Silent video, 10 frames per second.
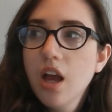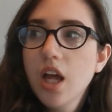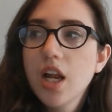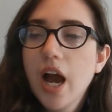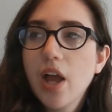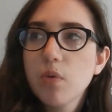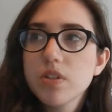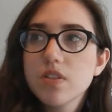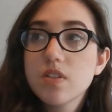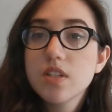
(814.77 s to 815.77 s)
And I
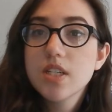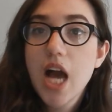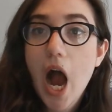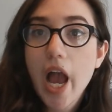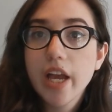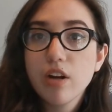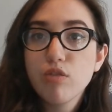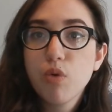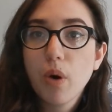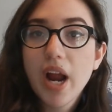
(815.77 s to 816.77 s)
was denied
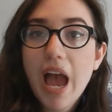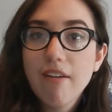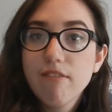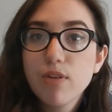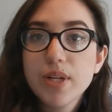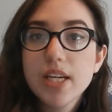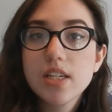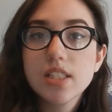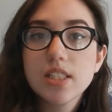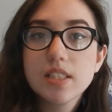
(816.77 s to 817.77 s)
for
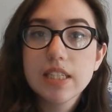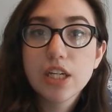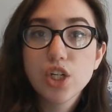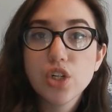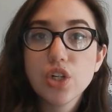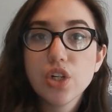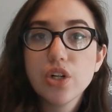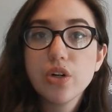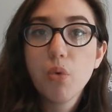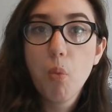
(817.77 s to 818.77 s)
every single
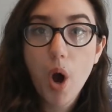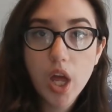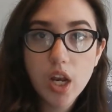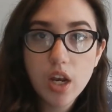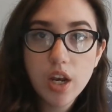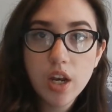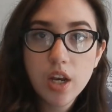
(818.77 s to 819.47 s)
one.